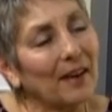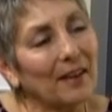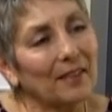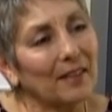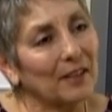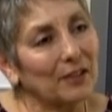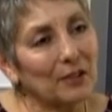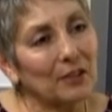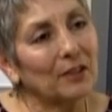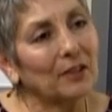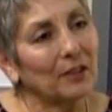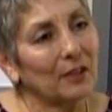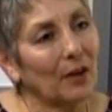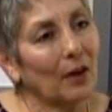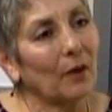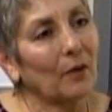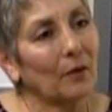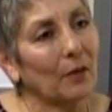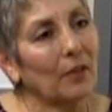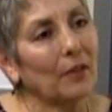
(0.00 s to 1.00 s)
They shouldn't
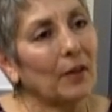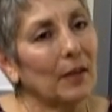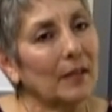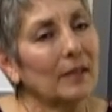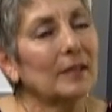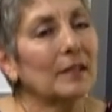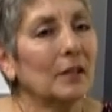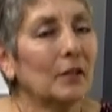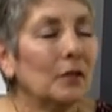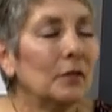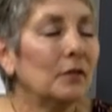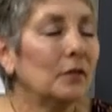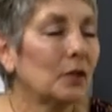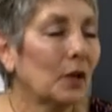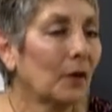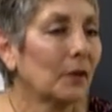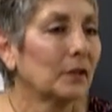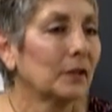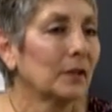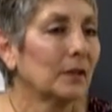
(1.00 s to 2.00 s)
go. The things that you've
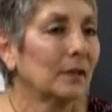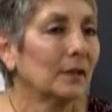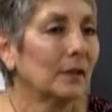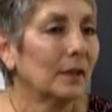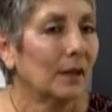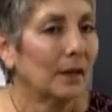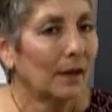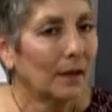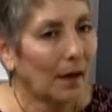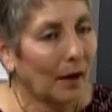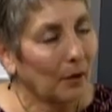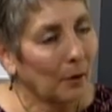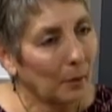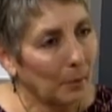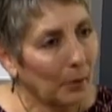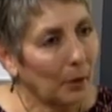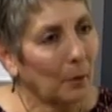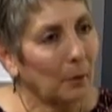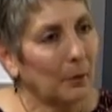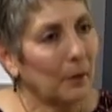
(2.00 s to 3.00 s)
chosen are
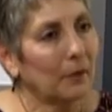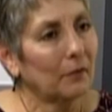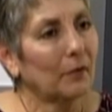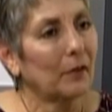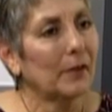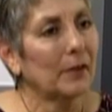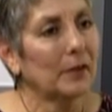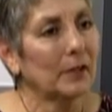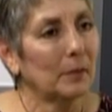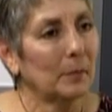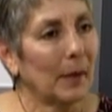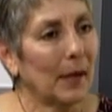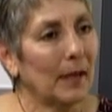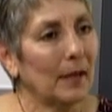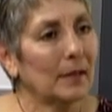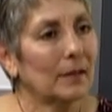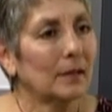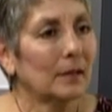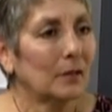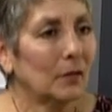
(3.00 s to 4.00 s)
appropriate for the
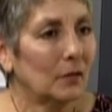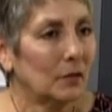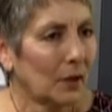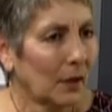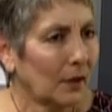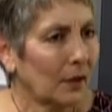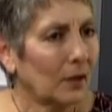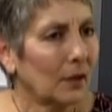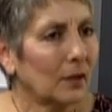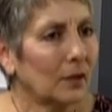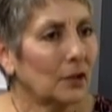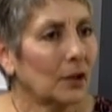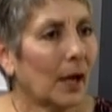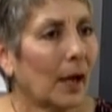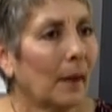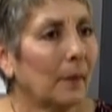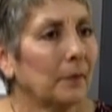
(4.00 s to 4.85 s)
space, and you've done a good job.